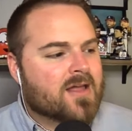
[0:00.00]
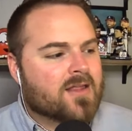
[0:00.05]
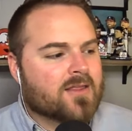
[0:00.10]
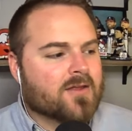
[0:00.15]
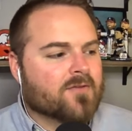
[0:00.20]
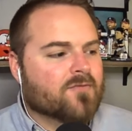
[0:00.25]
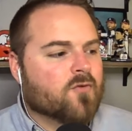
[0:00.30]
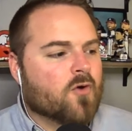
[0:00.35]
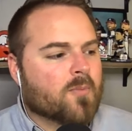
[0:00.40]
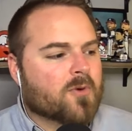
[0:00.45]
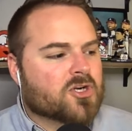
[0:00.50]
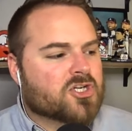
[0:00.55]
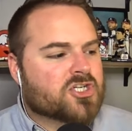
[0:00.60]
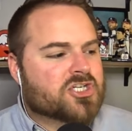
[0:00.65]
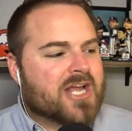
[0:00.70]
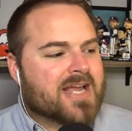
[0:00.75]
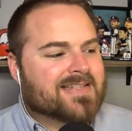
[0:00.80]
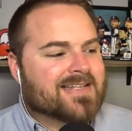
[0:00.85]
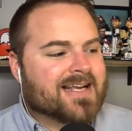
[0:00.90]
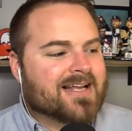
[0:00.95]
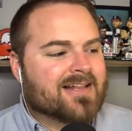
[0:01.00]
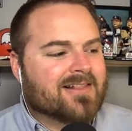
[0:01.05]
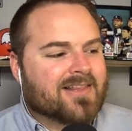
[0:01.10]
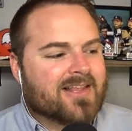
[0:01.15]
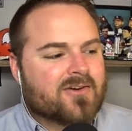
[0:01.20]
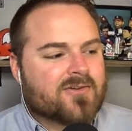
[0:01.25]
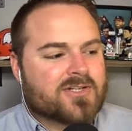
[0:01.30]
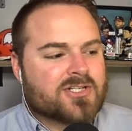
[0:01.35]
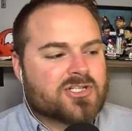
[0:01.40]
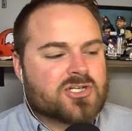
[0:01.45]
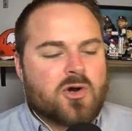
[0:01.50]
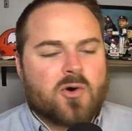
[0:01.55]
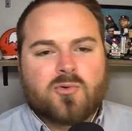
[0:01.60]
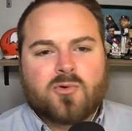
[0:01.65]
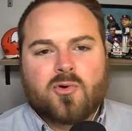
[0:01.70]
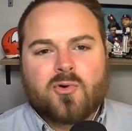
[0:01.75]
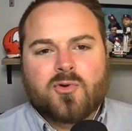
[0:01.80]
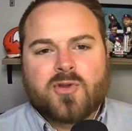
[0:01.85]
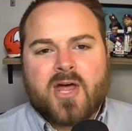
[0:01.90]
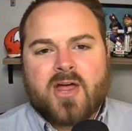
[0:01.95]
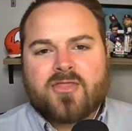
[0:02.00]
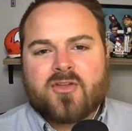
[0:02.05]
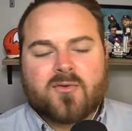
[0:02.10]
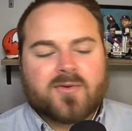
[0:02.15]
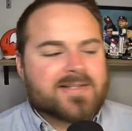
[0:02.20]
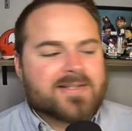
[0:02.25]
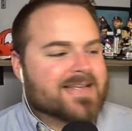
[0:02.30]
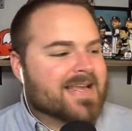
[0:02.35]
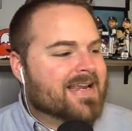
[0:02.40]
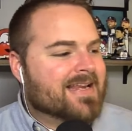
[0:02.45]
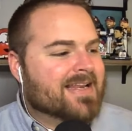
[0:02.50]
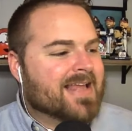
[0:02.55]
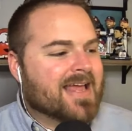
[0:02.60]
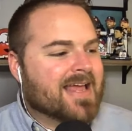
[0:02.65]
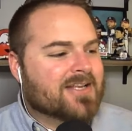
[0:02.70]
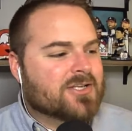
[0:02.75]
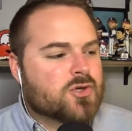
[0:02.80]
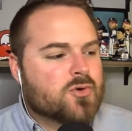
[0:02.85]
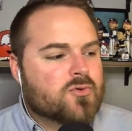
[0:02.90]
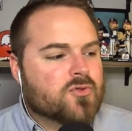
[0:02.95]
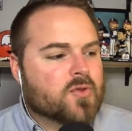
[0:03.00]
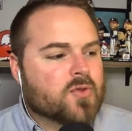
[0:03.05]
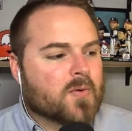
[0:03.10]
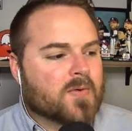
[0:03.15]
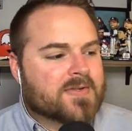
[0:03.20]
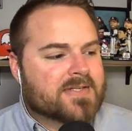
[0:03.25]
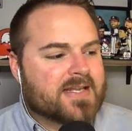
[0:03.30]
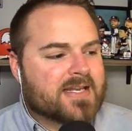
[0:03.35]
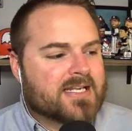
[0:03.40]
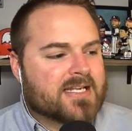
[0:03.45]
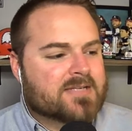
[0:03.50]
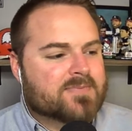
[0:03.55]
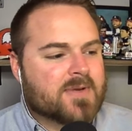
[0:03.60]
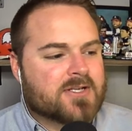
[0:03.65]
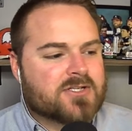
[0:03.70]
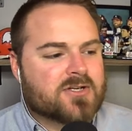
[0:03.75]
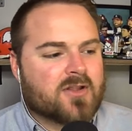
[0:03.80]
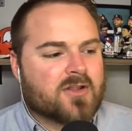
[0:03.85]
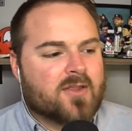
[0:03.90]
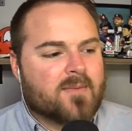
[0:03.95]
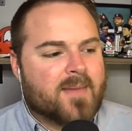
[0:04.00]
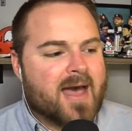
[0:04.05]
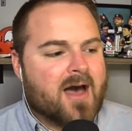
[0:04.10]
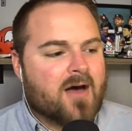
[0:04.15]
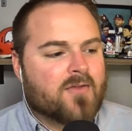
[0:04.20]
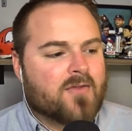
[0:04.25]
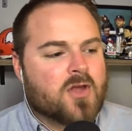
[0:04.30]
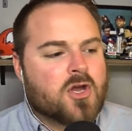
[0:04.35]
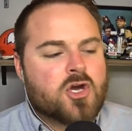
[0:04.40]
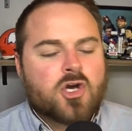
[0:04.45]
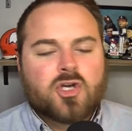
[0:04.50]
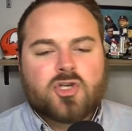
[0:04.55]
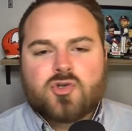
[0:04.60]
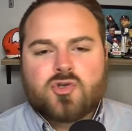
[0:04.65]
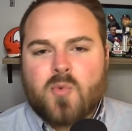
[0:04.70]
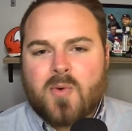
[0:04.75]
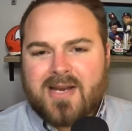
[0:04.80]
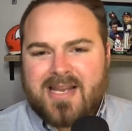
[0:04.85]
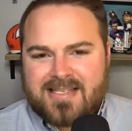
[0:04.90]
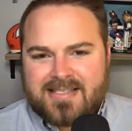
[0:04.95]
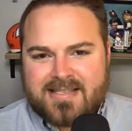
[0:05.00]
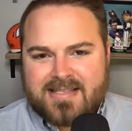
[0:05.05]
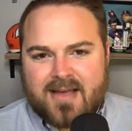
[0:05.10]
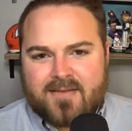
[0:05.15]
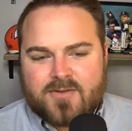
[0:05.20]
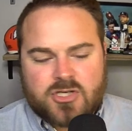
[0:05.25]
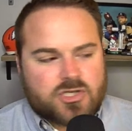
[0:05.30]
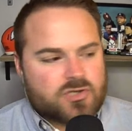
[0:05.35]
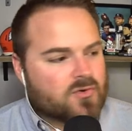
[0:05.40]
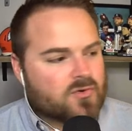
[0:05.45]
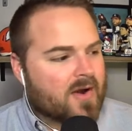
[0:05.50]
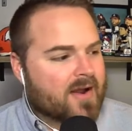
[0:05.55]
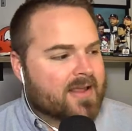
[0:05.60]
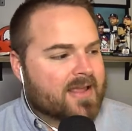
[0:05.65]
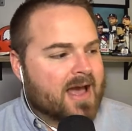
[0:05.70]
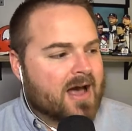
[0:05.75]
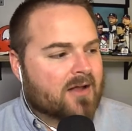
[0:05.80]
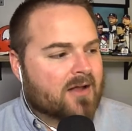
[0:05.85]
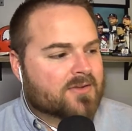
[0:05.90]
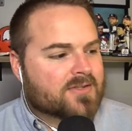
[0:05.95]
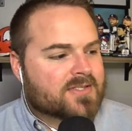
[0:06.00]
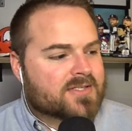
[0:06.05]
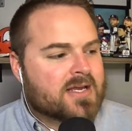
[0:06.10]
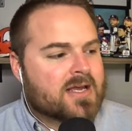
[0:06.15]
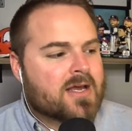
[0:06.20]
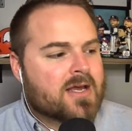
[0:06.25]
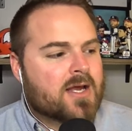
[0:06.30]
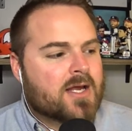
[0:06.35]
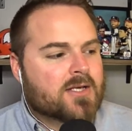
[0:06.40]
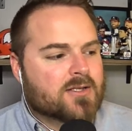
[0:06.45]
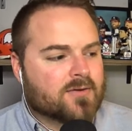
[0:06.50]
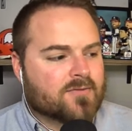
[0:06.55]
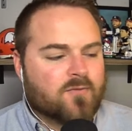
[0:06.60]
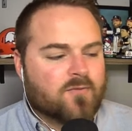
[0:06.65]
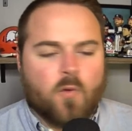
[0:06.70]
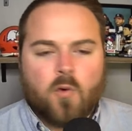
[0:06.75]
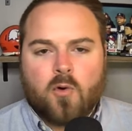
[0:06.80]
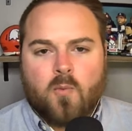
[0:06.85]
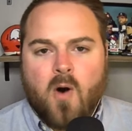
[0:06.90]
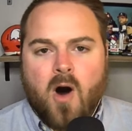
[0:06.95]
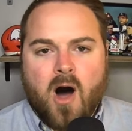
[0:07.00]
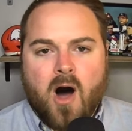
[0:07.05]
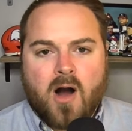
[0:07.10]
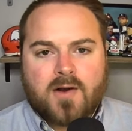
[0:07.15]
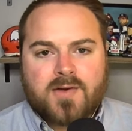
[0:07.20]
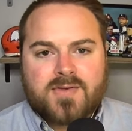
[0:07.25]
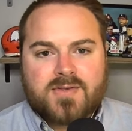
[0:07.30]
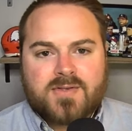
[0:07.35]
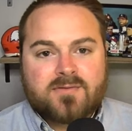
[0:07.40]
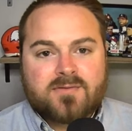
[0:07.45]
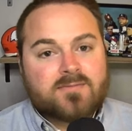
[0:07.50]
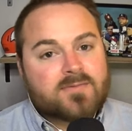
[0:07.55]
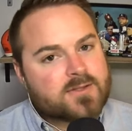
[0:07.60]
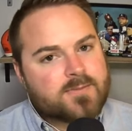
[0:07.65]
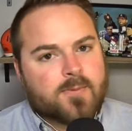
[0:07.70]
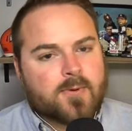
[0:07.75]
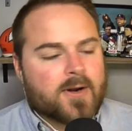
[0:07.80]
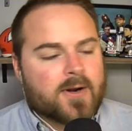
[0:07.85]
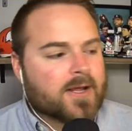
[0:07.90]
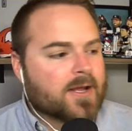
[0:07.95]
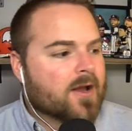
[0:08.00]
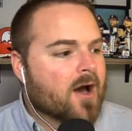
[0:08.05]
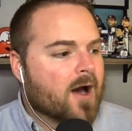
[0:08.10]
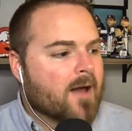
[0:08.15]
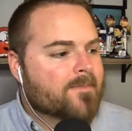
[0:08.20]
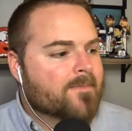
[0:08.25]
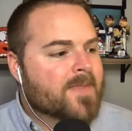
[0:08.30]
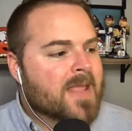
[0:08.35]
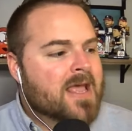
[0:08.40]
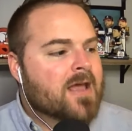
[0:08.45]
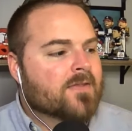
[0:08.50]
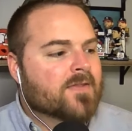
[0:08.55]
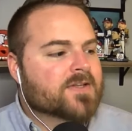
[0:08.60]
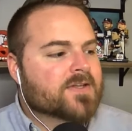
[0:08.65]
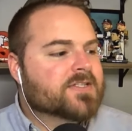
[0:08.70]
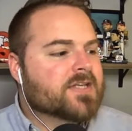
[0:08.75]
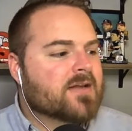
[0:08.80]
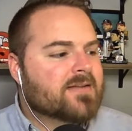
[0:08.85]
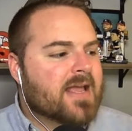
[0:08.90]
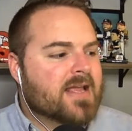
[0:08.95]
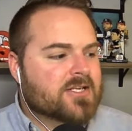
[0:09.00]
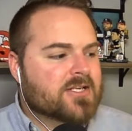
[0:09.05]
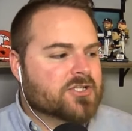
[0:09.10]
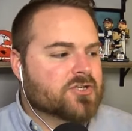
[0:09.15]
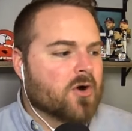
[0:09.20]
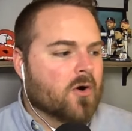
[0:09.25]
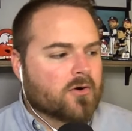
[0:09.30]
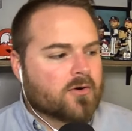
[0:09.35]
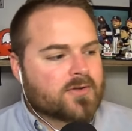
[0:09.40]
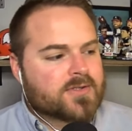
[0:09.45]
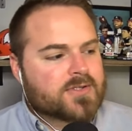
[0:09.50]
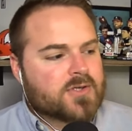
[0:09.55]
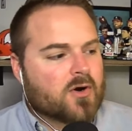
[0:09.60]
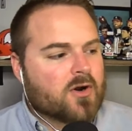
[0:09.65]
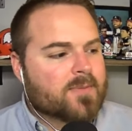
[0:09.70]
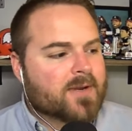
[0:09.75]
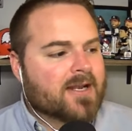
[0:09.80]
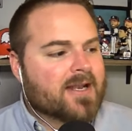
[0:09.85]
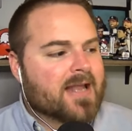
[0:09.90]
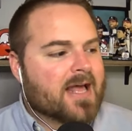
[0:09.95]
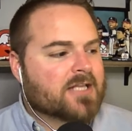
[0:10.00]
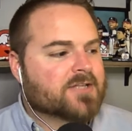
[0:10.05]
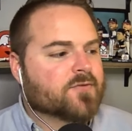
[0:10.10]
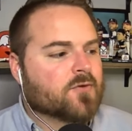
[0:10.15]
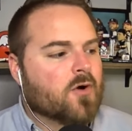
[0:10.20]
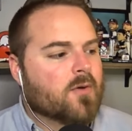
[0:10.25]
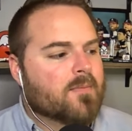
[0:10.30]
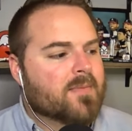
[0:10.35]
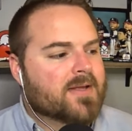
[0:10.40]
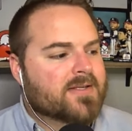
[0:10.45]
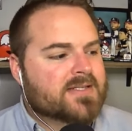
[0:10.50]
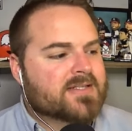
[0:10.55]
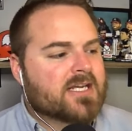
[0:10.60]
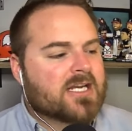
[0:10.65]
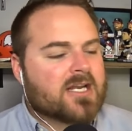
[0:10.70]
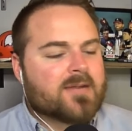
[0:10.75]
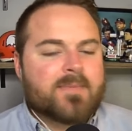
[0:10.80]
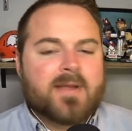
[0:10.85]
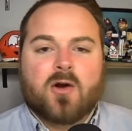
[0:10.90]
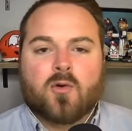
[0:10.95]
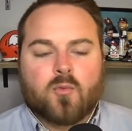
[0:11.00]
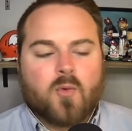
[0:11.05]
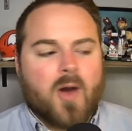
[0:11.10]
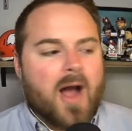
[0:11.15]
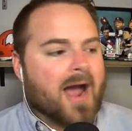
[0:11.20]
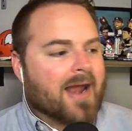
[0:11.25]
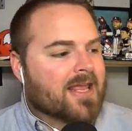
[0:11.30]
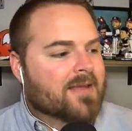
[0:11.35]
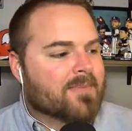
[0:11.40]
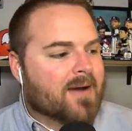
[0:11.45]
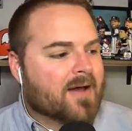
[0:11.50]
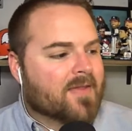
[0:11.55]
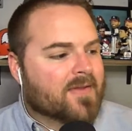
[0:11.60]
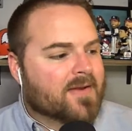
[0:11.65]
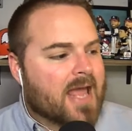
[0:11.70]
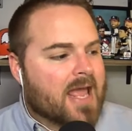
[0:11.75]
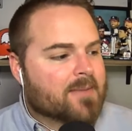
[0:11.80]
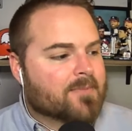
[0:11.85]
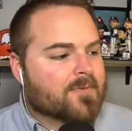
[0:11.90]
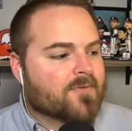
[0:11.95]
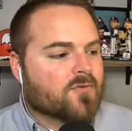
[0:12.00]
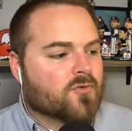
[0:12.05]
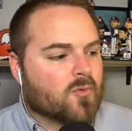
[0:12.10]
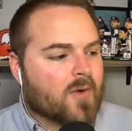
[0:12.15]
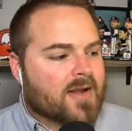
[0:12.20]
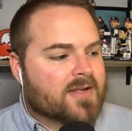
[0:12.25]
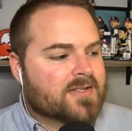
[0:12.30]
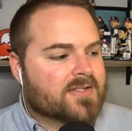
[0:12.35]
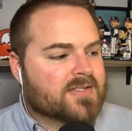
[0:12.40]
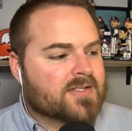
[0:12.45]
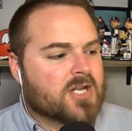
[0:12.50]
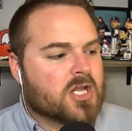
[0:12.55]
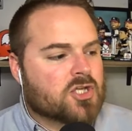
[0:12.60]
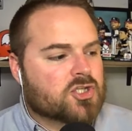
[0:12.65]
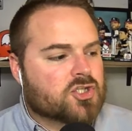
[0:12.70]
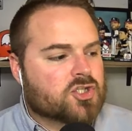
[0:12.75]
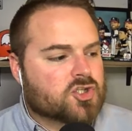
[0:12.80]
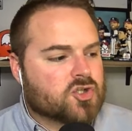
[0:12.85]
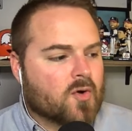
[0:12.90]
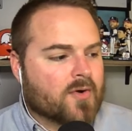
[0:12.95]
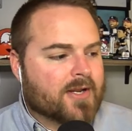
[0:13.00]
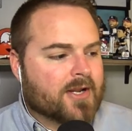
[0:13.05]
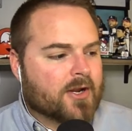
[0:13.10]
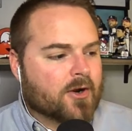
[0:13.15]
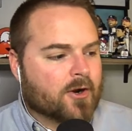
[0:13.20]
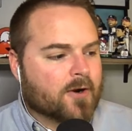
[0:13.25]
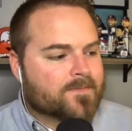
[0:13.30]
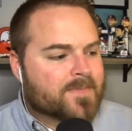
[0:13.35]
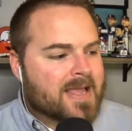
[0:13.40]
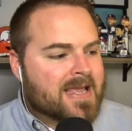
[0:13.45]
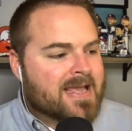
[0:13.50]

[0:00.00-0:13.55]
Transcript: The former Chanticleer has totaled 13 and two thirds innings pitched on the mound, 27 strikeouts to four walks. It's pretty good. The Sunday starter, it's already been announced for Ole Miss, is going to be a righty by the name of Grayson Saunier.